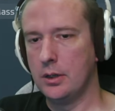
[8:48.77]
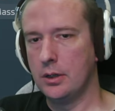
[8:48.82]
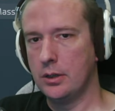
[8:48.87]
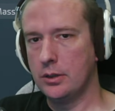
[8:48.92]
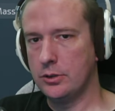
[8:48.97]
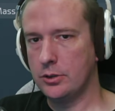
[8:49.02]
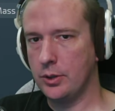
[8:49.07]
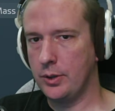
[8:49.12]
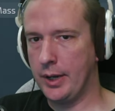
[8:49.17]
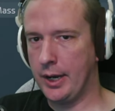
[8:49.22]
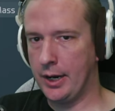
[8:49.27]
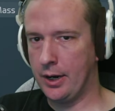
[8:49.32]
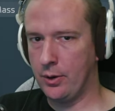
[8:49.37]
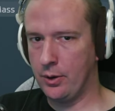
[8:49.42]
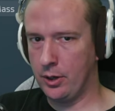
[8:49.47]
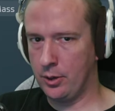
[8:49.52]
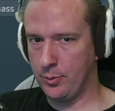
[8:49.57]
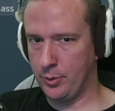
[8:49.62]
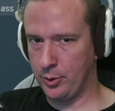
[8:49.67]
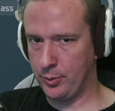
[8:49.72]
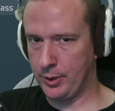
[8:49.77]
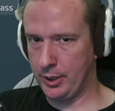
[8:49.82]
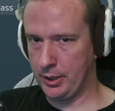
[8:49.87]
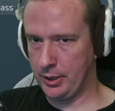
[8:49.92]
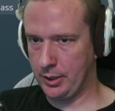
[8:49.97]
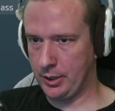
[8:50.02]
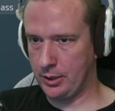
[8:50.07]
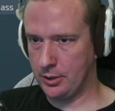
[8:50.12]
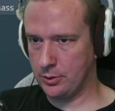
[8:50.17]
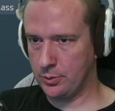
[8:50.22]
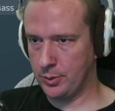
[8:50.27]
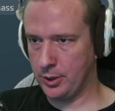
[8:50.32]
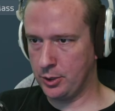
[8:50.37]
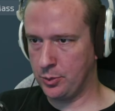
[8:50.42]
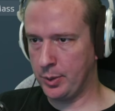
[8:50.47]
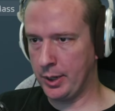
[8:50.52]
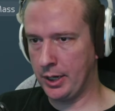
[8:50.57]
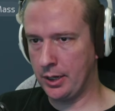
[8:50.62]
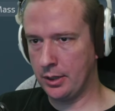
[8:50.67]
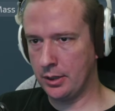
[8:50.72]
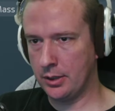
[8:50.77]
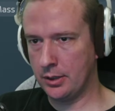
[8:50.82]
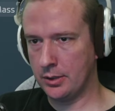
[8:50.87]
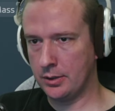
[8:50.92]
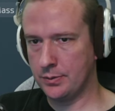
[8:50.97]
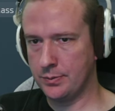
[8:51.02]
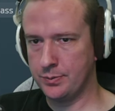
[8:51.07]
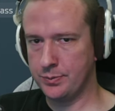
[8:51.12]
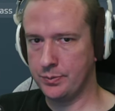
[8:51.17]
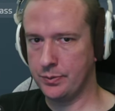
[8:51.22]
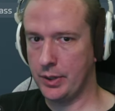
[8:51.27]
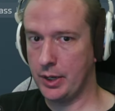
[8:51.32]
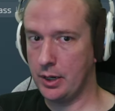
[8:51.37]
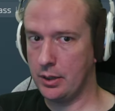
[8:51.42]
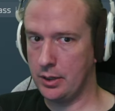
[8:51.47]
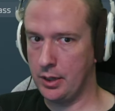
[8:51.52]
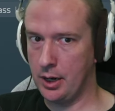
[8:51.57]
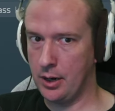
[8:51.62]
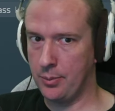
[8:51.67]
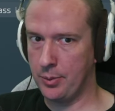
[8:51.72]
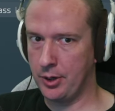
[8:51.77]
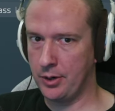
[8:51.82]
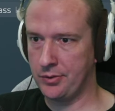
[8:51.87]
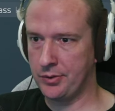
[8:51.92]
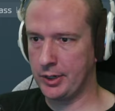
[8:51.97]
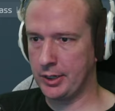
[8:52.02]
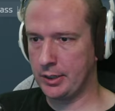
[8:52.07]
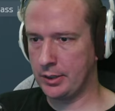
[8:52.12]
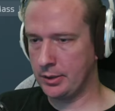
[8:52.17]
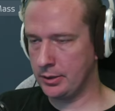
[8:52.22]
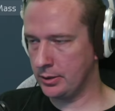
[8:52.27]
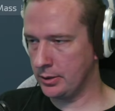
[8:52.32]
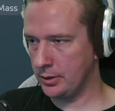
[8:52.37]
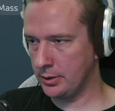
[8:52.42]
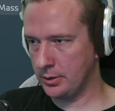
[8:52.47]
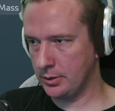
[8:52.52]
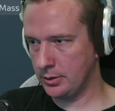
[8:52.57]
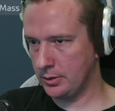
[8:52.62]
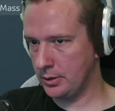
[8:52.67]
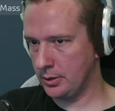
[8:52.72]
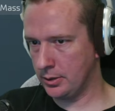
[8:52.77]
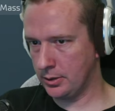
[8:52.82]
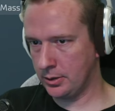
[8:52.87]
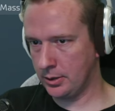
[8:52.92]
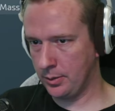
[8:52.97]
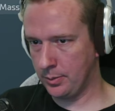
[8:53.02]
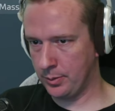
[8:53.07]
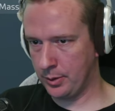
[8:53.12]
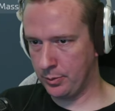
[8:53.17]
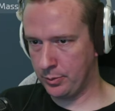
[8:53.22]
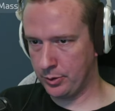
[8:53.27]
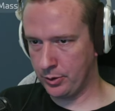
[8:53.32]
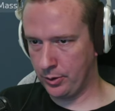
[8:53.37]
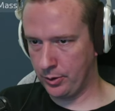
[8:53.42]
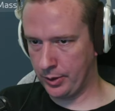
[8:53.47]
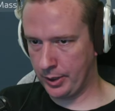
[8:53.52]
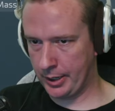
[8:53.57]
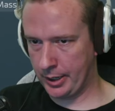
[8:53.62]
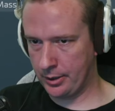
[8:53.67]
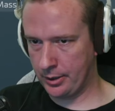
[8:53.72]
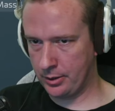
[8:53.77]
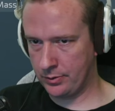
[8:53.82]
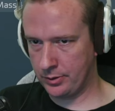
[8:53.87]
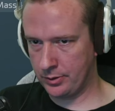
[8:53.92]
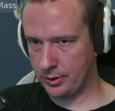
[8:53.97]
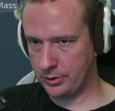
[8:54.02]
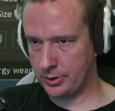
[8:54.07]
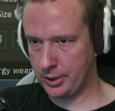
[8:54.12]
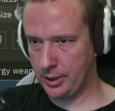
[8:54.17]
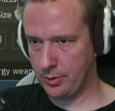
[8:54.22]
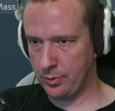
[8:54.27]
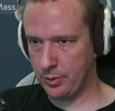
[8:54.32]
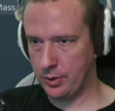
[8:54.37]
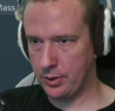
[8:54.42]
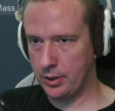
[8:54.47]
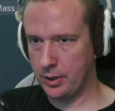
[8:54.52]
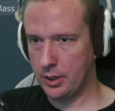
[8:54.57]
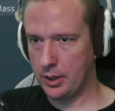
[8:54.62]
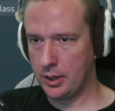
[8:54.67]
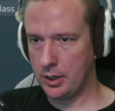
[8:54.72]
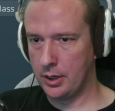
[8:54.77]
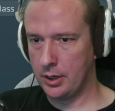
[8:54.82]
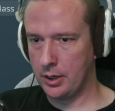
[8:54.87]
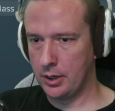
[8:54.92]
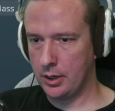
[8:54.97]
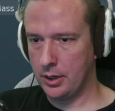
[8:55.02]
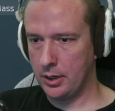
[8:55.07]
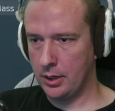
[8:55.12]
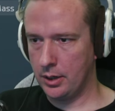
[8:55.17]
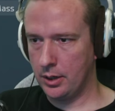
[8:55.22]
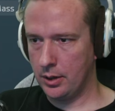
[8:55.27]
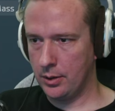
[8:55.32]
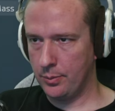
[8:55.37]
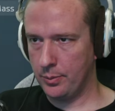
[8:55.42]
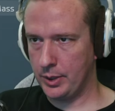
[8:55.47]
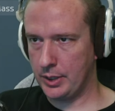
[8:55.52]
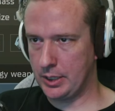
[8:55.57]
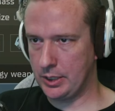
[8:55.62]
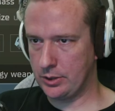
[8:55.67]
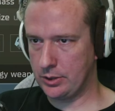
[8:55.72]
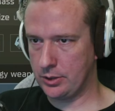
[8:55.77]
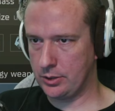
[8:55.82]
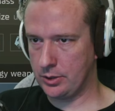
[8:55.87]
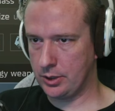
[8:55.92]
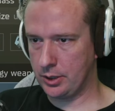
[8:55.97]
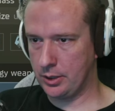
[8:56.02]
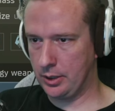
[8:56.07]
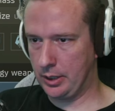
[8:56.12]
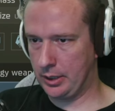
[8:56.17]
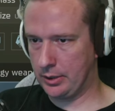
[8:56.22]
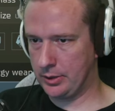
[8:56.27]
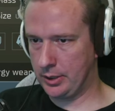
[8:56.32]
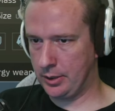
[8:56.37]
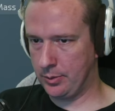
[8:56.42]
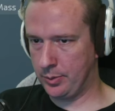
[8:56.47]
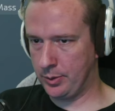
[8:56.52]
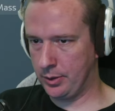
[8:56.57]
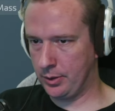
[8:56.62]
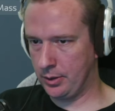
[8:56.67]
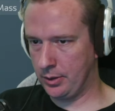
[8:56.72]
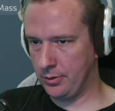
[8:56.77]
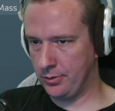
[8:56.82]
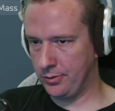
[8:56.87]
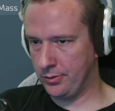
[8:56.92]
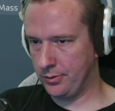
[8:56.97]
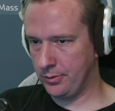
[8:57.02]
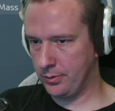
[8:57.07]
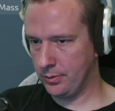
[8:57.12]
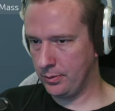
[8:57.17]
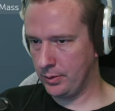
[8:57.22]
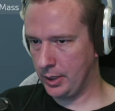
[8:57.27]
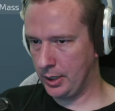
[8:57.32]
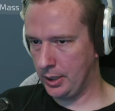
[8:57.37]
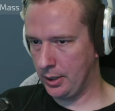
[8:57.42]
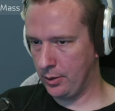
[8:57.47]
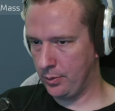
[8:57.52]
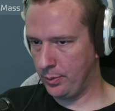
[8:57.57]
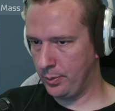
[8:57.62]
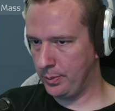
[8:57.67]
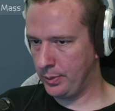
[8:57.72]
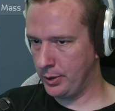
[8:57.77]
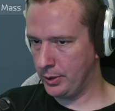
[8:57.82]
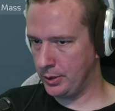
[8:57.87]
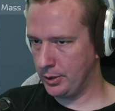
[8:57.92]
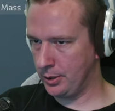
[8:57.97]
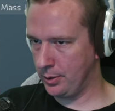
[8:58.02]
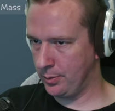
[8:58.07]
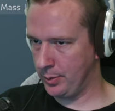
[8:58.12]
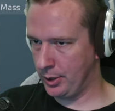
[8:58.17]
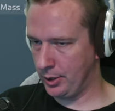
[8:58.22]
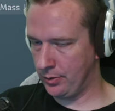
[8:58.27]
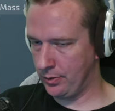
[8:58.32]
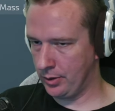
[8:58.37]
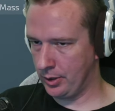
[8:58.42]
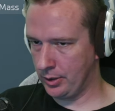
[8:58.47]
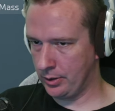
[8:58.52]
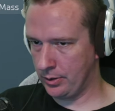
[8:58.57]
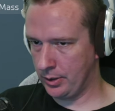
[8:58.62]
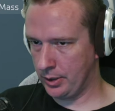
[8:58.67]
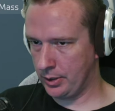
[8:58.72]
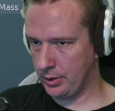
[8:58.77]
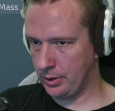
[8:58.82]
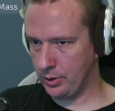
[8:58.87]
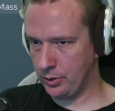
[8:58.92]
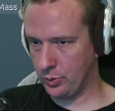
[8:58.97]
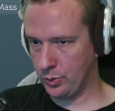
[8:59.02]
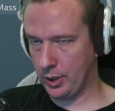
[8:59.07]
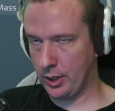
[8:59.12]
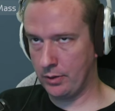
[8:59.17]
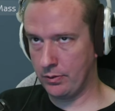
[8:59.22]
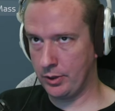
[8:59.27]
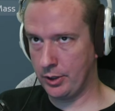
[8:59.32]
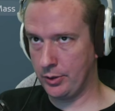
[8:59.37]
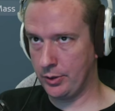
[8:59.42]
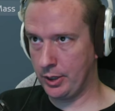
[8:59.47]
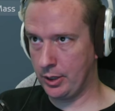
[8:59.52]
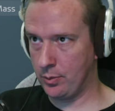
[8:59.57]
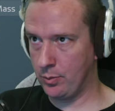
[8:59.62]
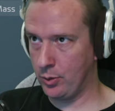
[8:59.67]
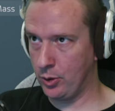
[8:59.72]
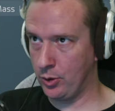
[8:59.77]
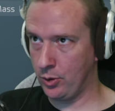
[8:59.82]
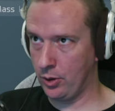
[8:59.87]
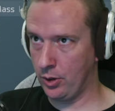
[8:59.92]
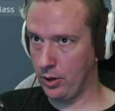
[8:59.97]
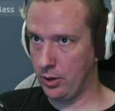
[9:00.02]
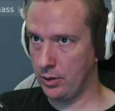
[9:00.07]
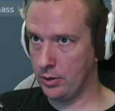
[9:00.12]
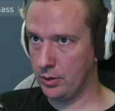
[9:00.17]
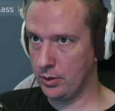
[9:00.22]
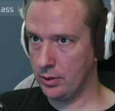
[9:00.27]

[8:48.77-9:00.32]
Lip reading: So now our mobility is much better. Not perfect, this is just something I'm throwing together for example. But this is a good example of, put your maneuvering thrusters wherever you need more